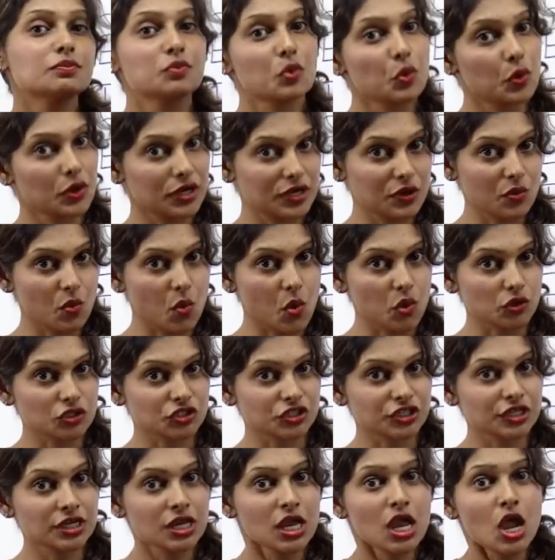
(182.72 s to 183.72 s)
boiling
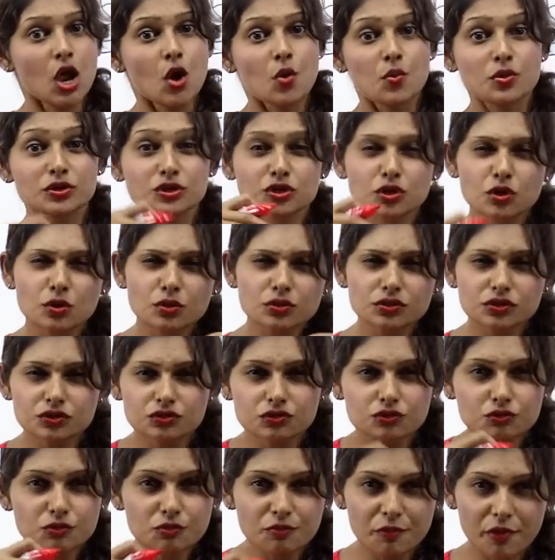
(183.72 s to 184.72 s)
water, which goes
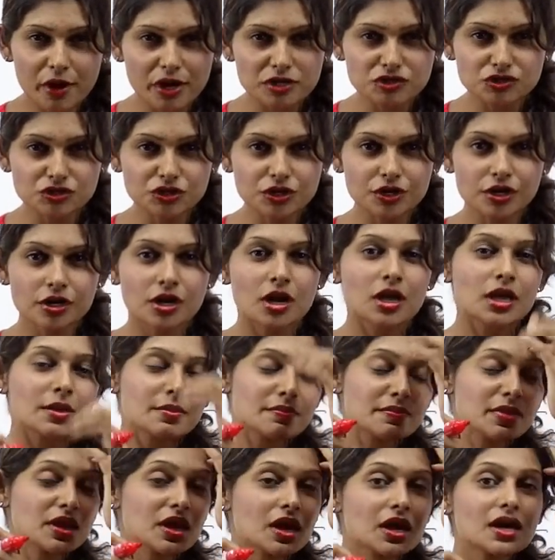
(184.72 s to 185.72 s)
through pressure
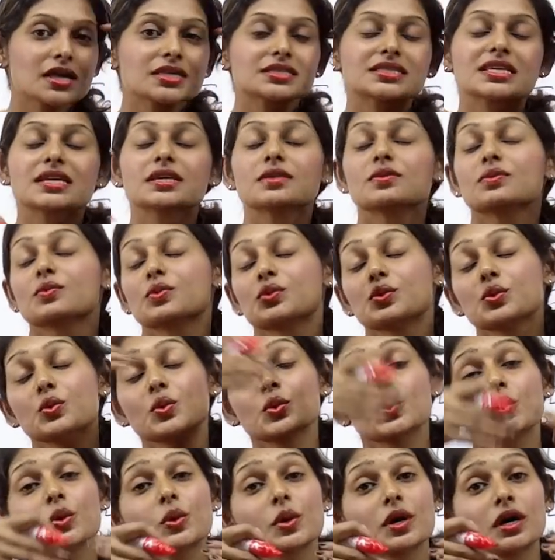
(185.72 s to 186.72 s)
because
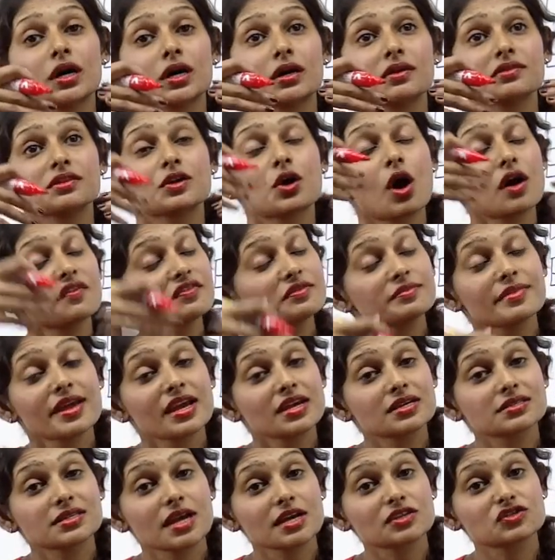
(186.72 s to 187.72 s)
the coffee
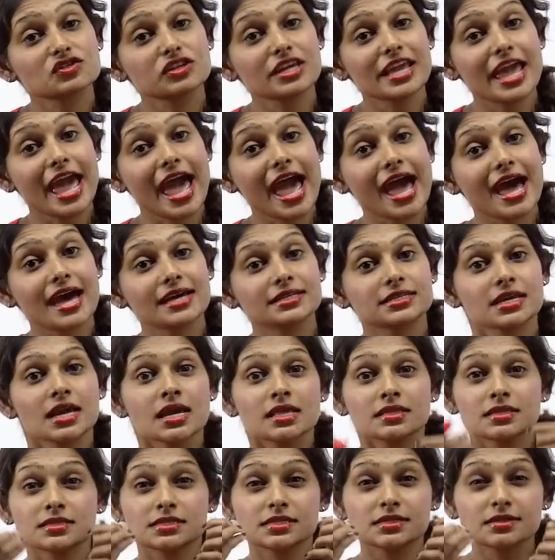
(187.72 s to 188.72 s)
makers actually add
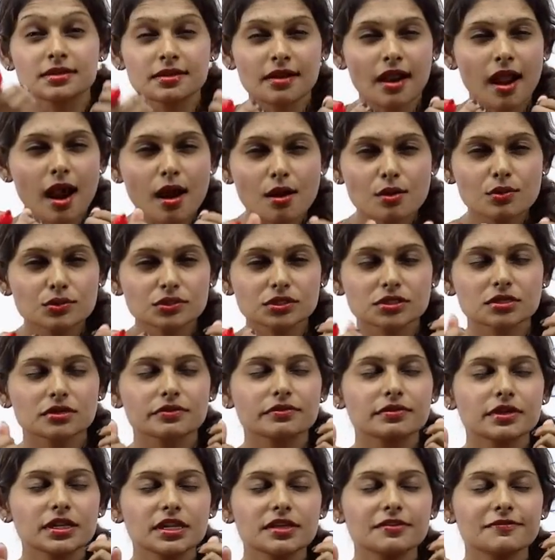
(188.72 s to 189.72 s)
this ground,
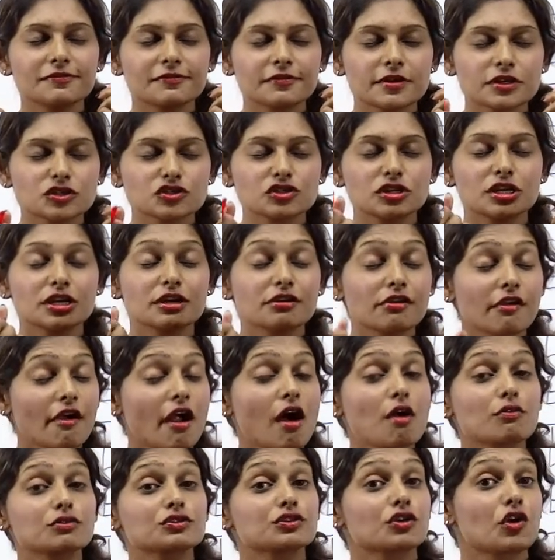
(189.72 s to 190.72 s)
really freshly
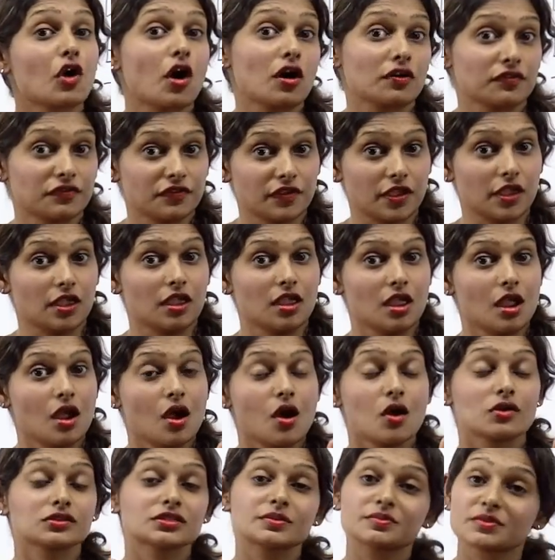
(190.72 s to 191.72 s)
ground coffee,
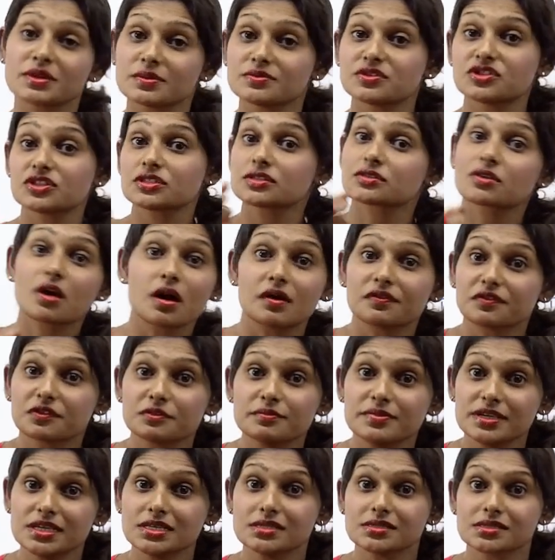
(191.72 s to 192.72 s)
or sometimes just
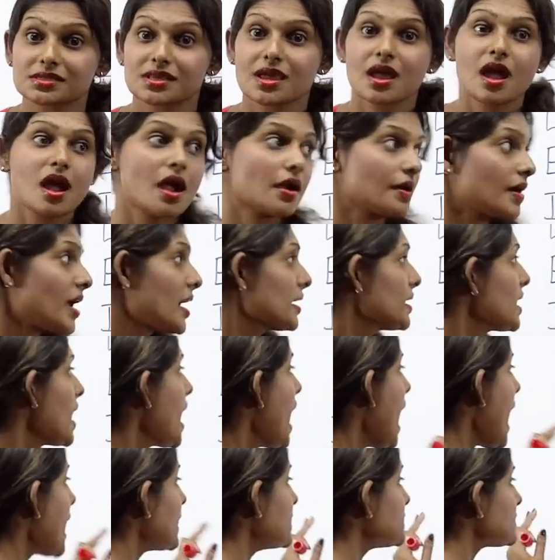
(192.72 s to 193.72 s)
coffee beans, all right?
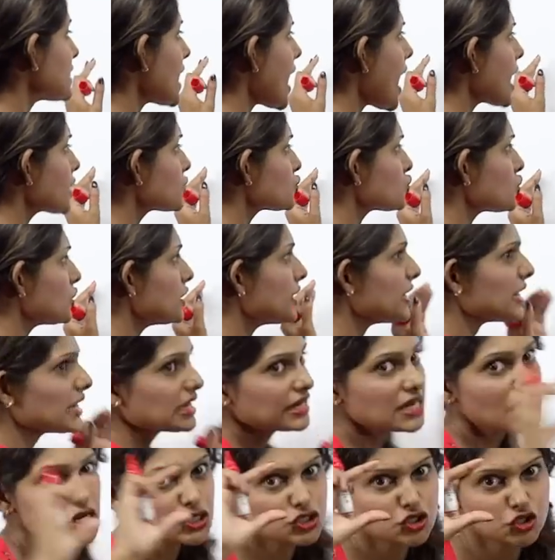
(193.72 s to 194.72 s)
And it's actually
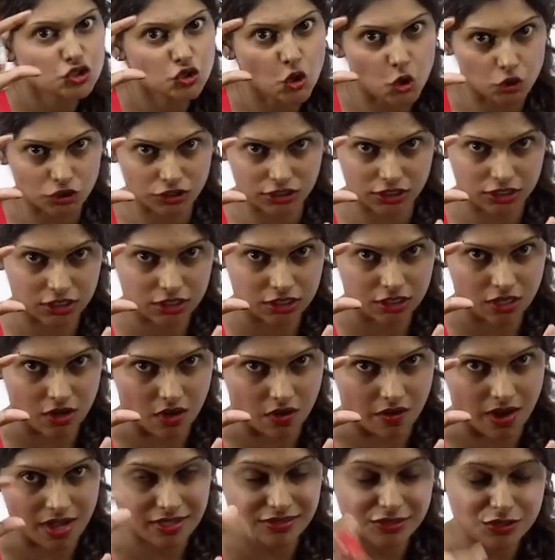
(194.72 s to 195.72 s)
in a shot,
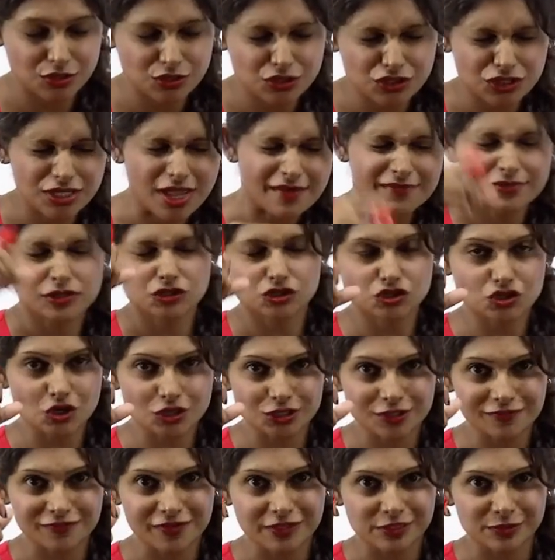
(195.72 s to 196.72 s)
all right? So you just have a
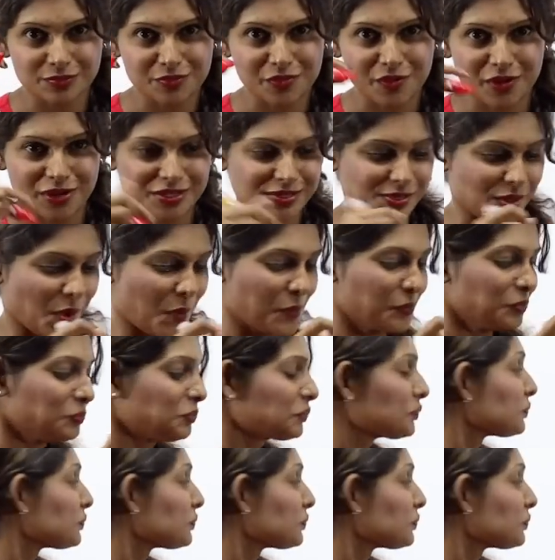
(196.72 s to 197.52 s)
shot of espresso.